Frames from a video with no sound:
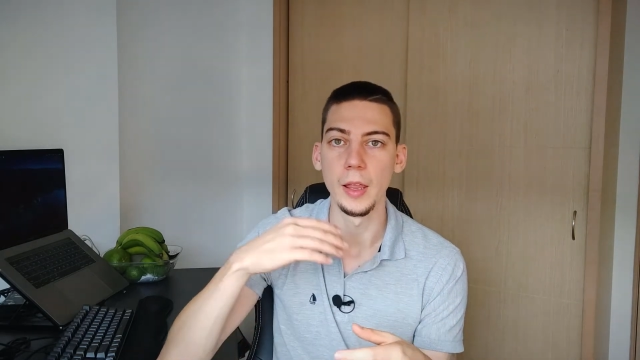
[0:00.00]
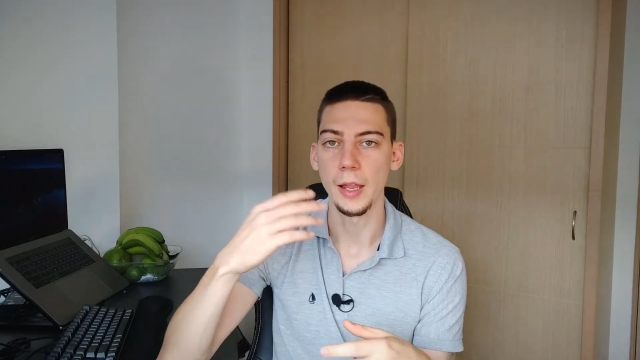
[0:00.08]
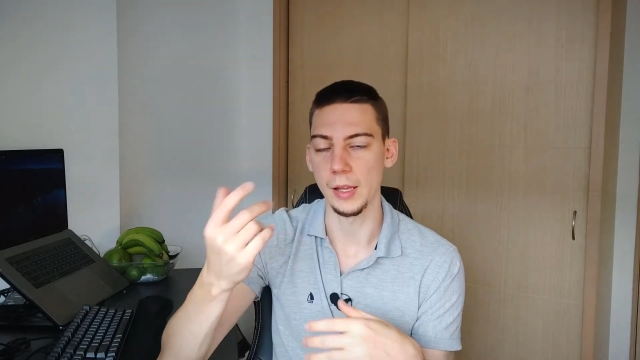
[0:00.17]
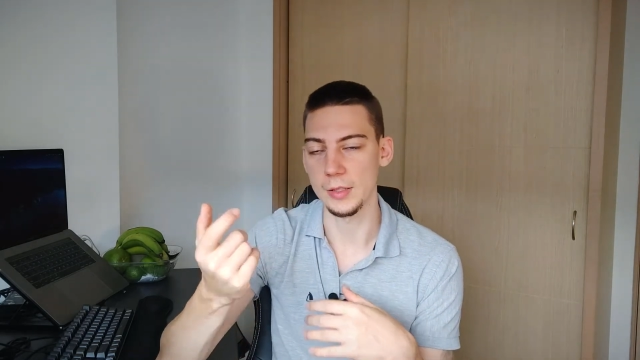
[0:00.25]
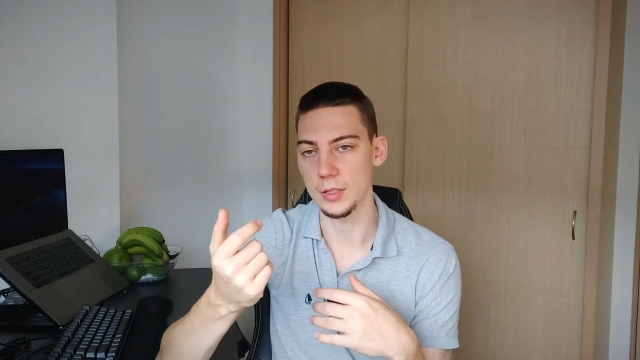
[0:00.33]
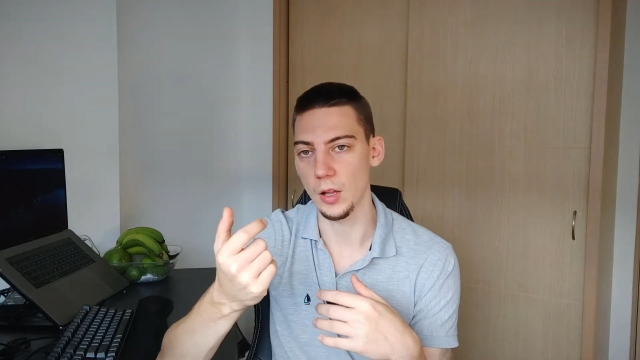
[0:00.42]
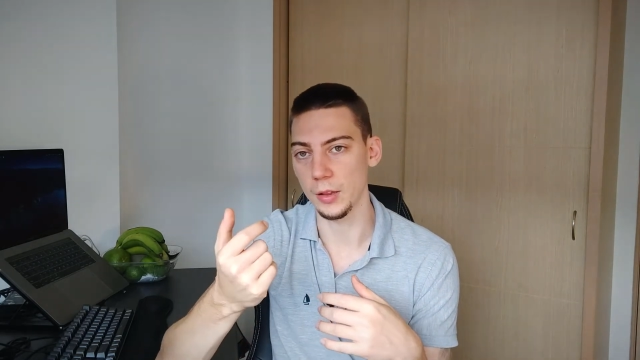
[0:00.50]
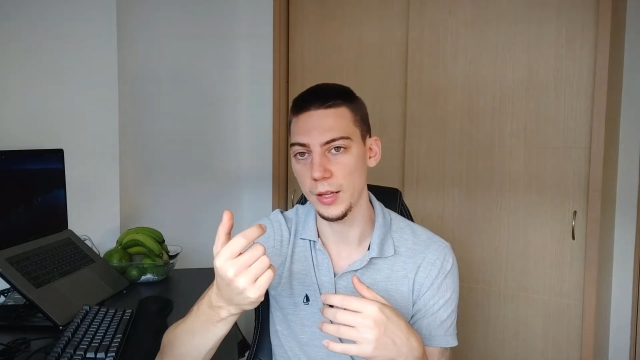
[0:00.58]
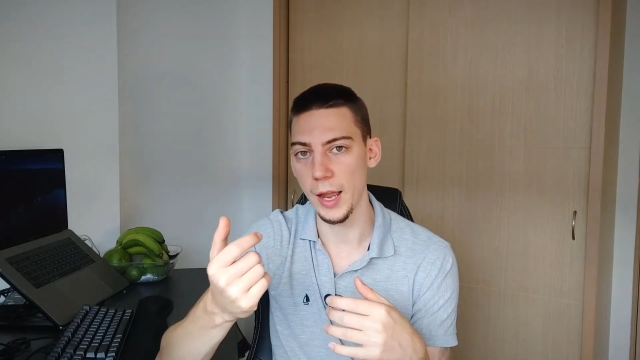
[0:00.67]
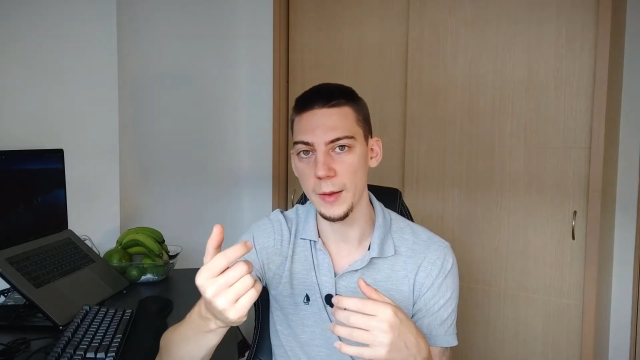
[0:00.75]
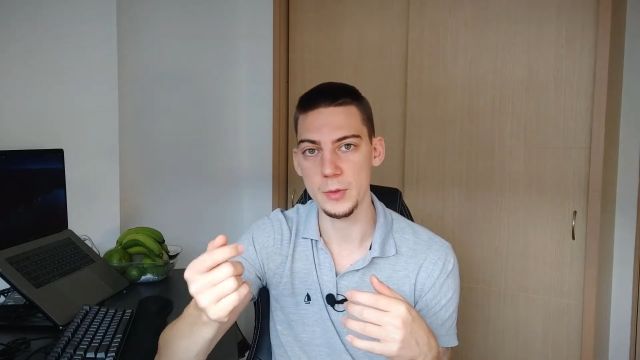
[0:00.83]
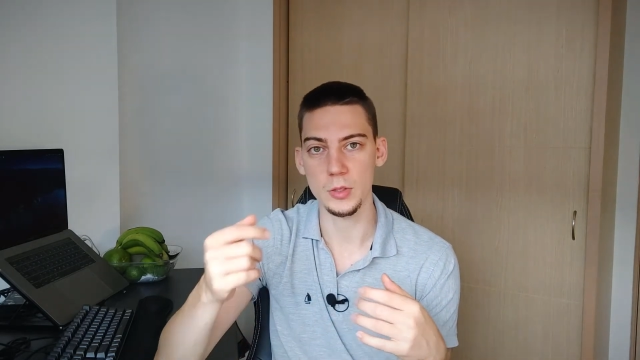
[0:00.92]
installed
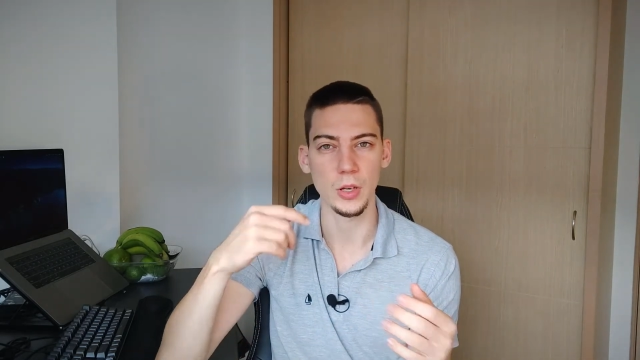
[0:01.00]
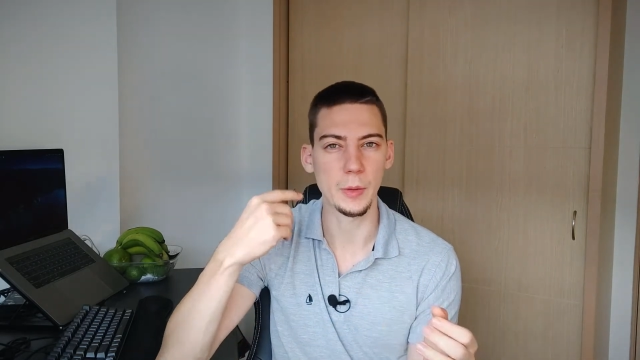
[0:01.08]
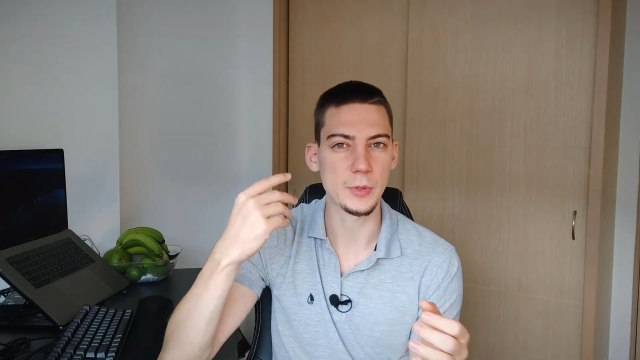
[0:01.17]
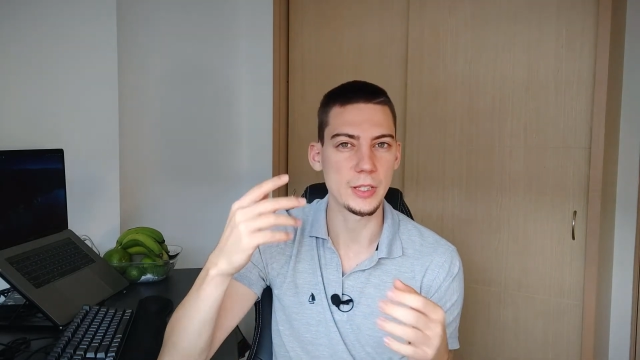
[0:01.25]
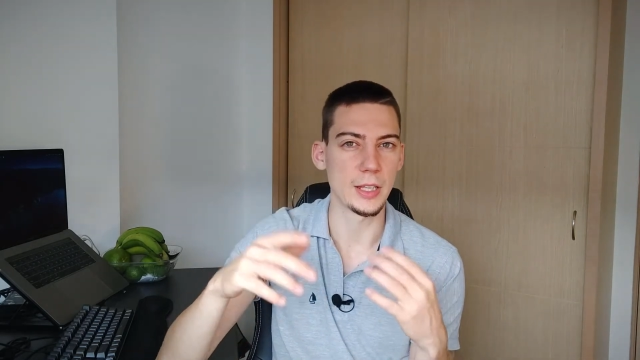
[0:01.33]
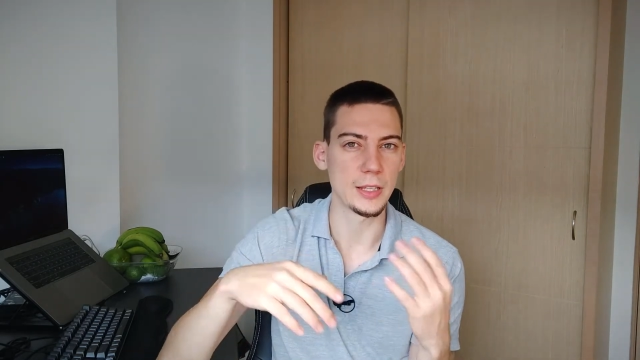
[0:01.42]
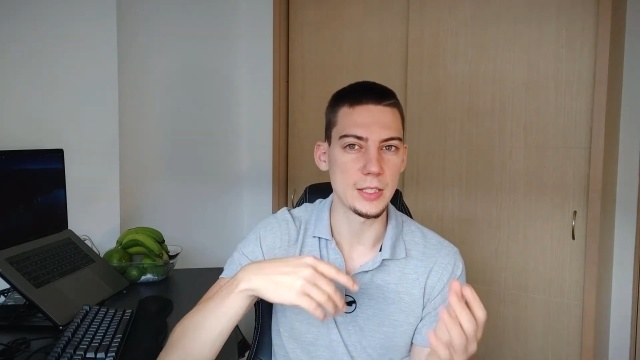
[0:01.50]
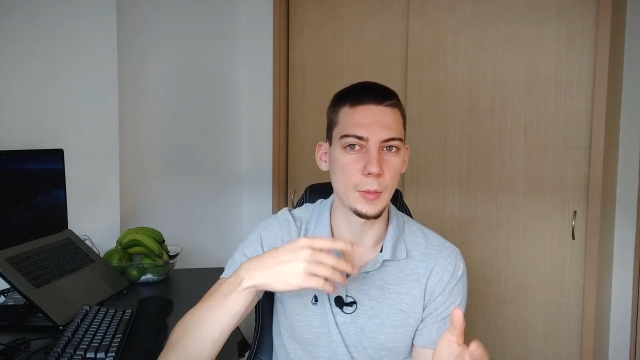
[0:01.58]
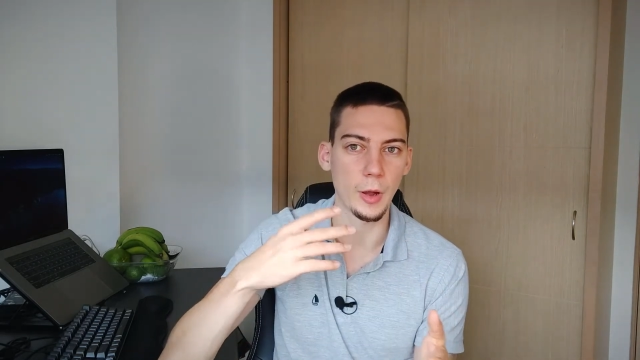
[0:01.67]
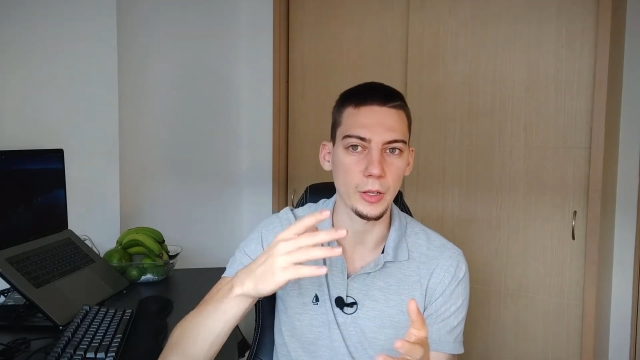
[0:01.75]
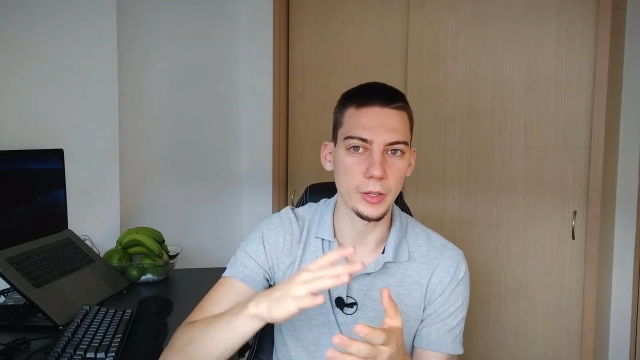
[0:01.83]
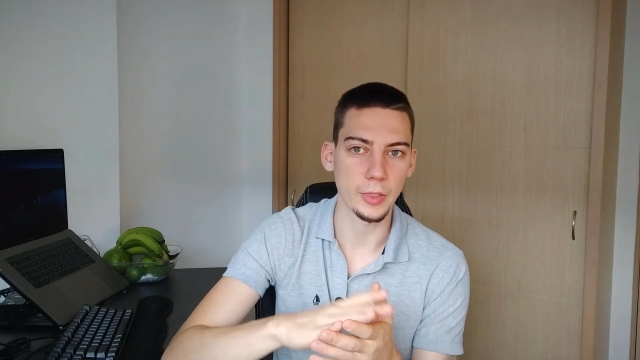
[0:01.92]
TypeScript, did
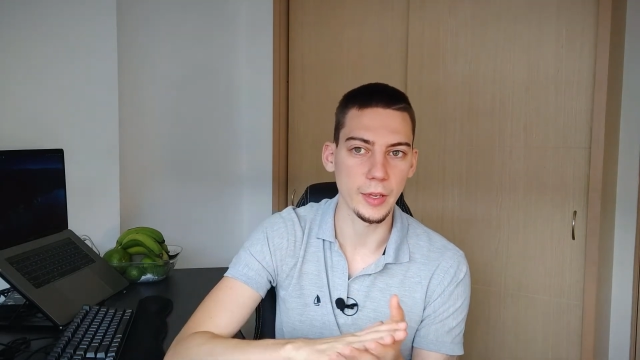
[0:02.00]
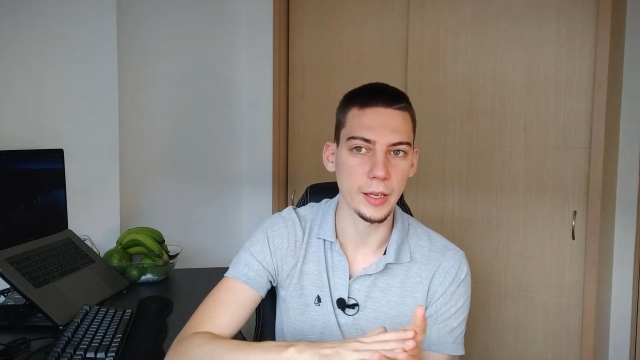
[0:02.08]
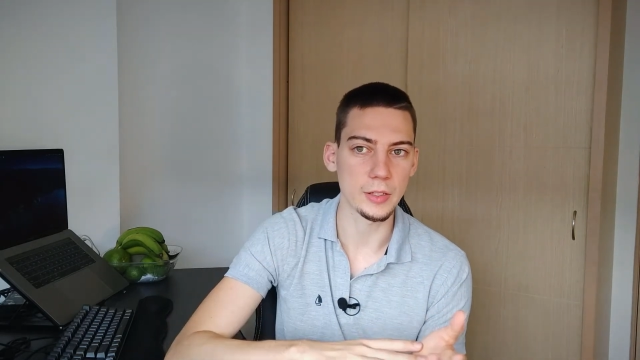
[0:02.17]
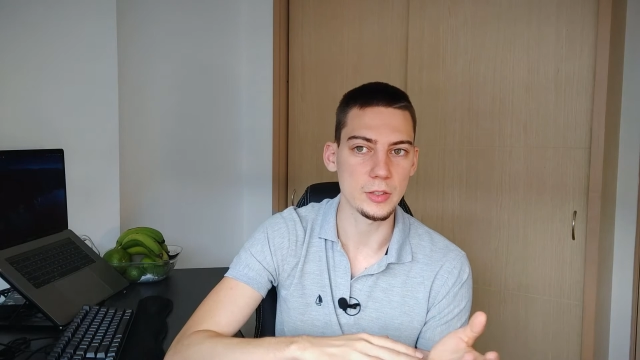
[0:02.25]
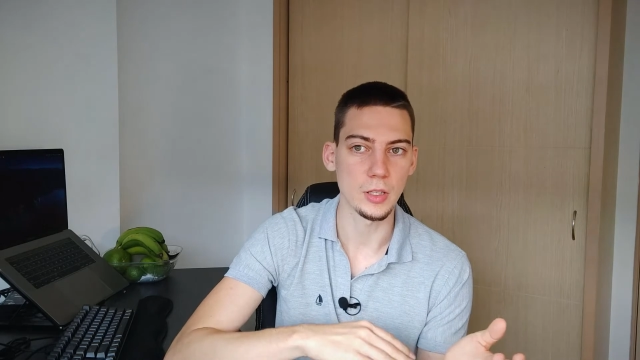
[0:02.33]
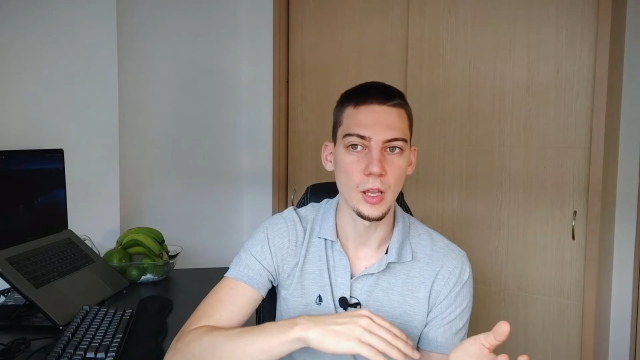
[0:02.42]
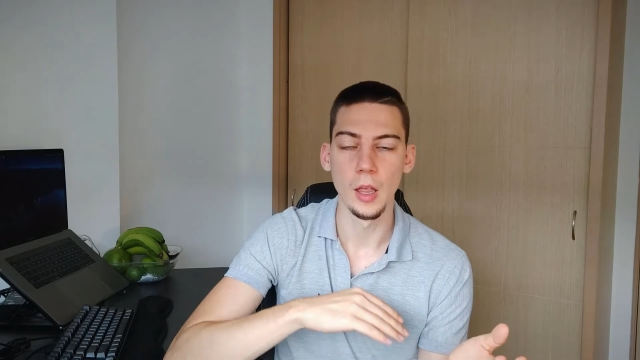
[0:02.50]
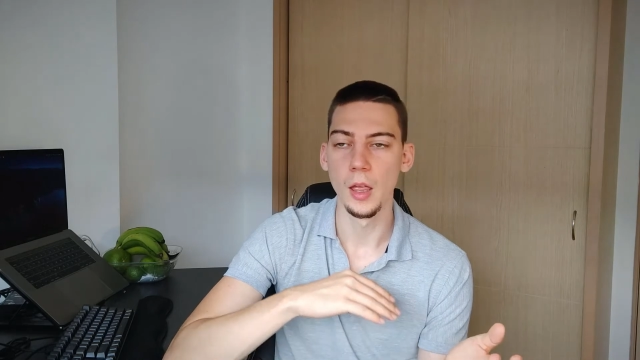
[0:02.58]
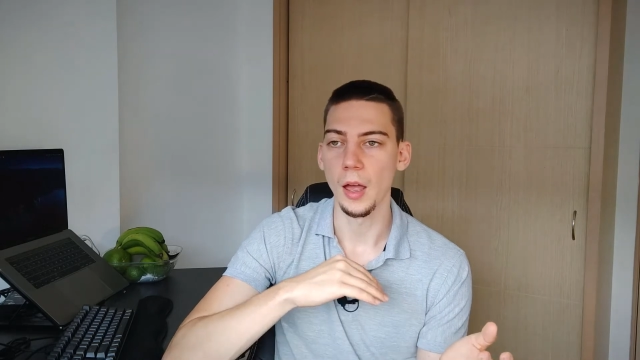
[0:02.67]
some other things,